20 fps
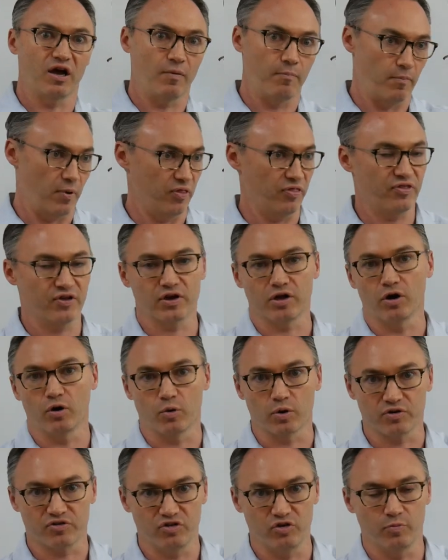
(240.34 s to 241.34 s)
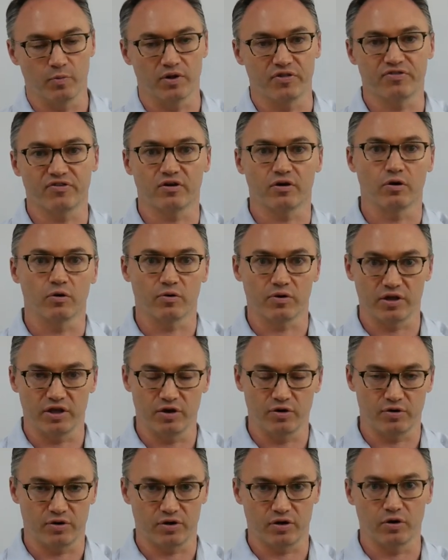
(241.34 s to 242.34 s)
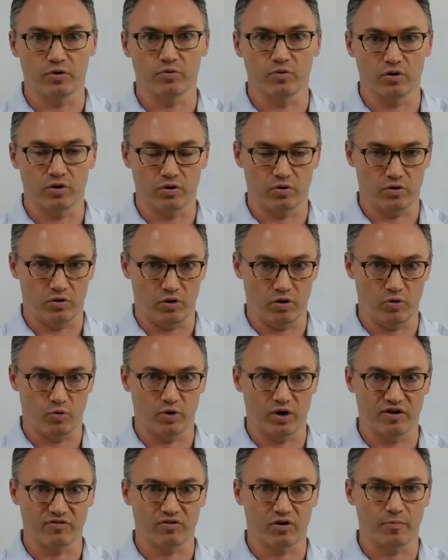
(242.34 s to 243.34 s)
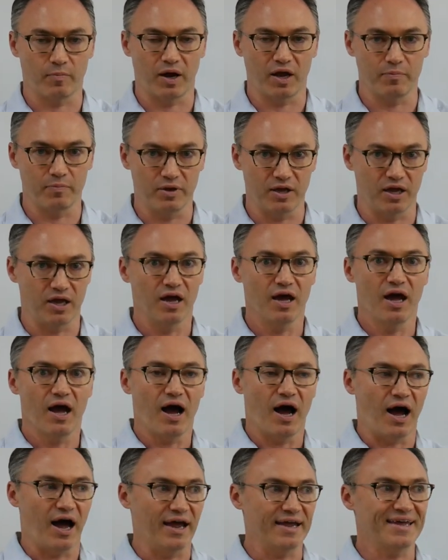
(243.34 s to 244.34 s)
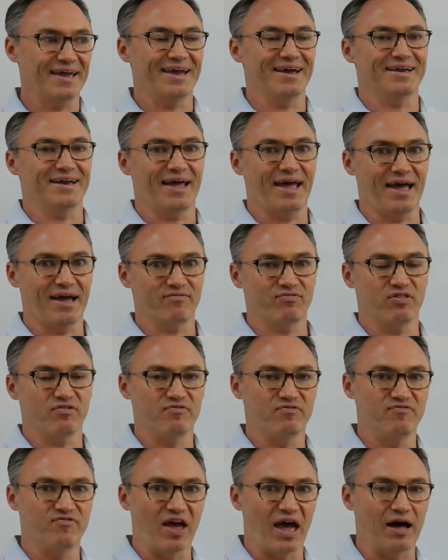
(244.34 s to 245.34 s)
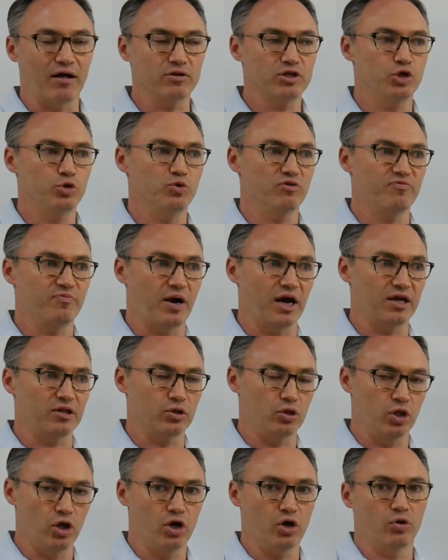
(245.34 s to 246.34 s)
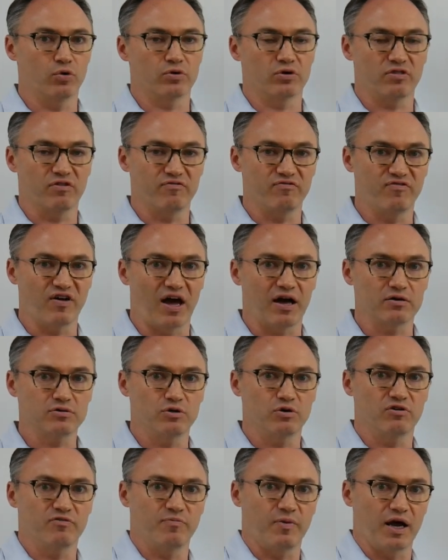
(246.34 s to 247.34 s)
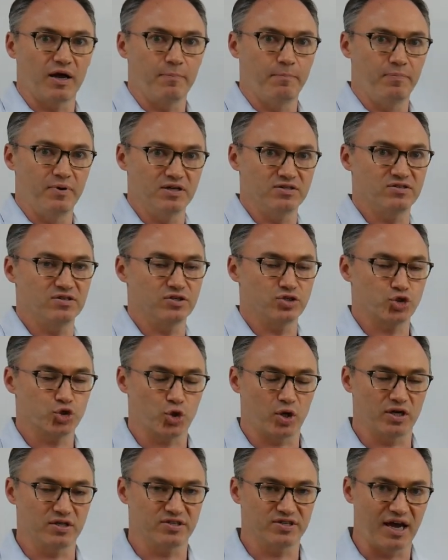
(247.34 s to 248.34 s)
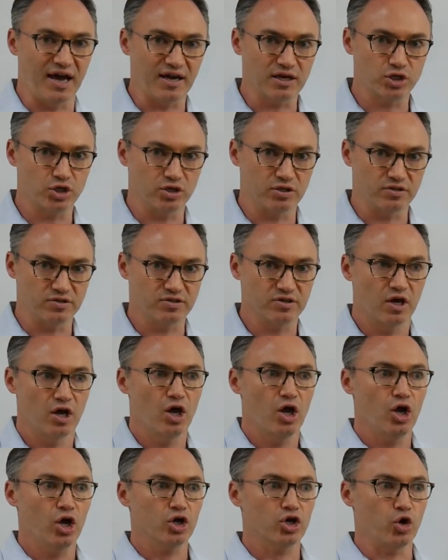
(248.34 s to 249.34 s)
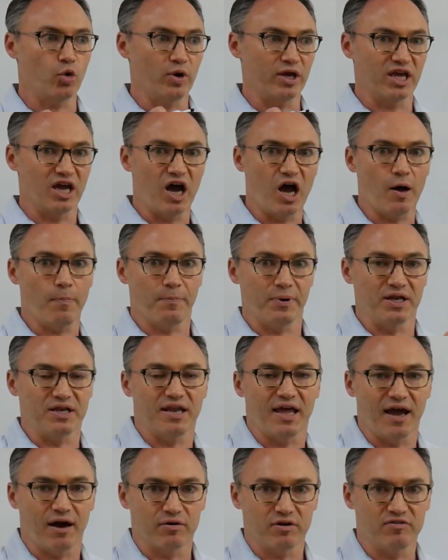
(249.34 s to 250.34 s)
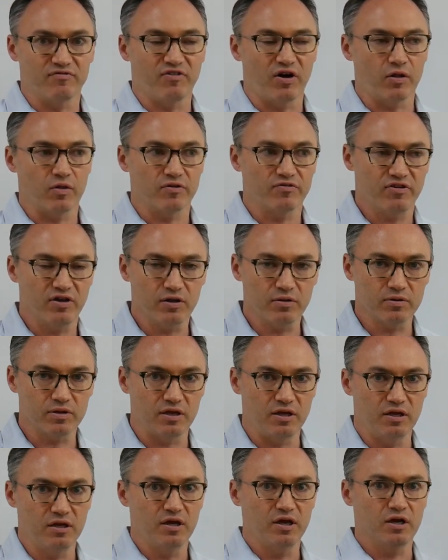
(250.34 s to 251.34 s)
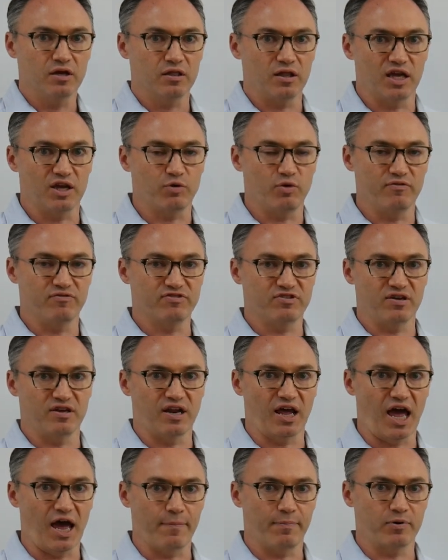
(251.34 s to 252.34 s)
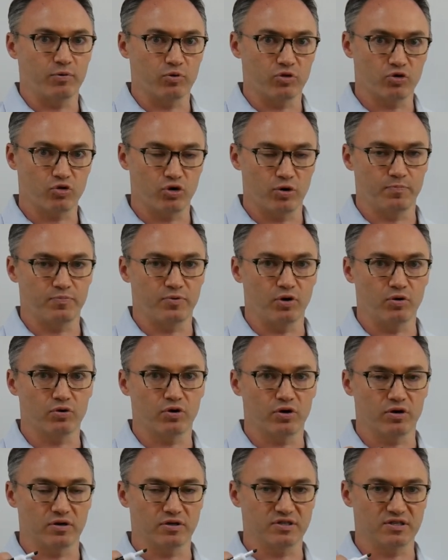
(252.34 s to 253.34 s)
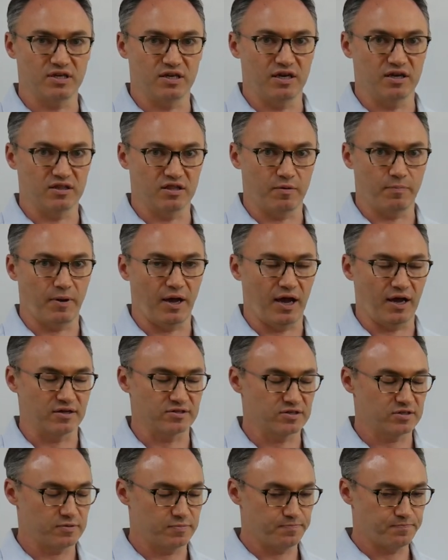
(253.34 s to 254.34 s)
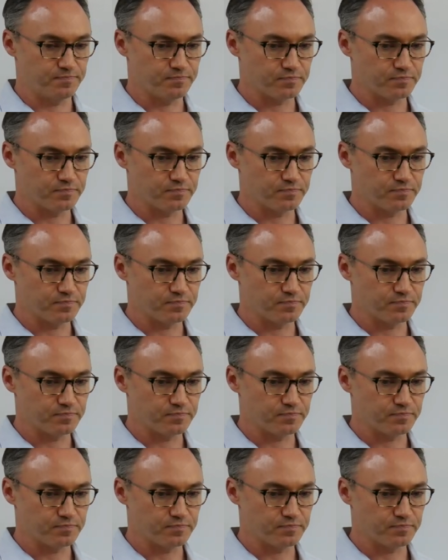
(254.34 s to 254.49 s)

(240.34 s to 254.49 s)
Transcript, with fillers: a month ago or 2 months ago or a year ago or whatever it might be. I can't have the value of my loan or the value of my business transactions going up and down in volatility like we've seen happen with cryptocurrency in the past.